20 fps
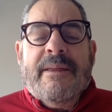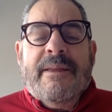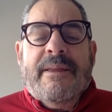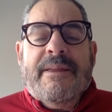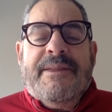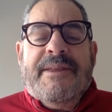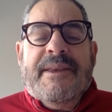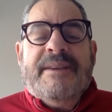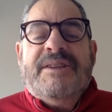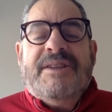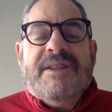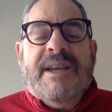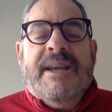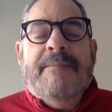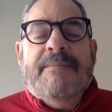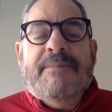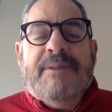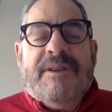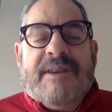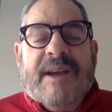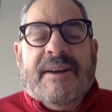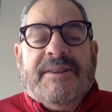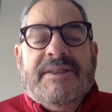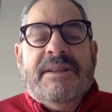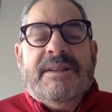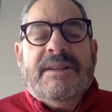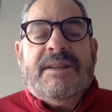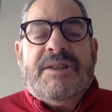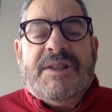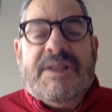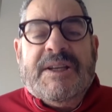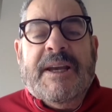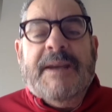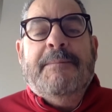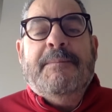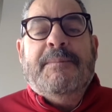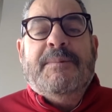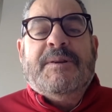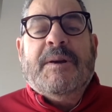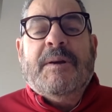This team doesn't
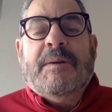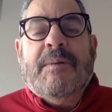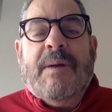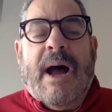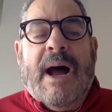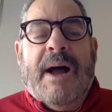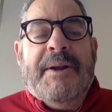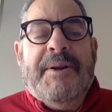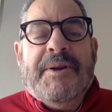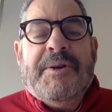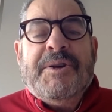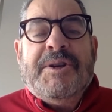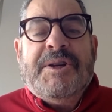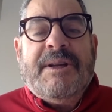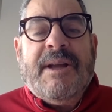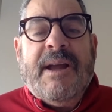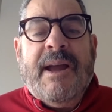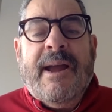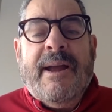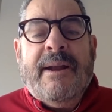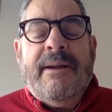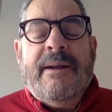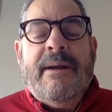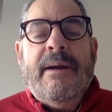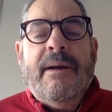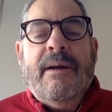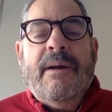seem to understand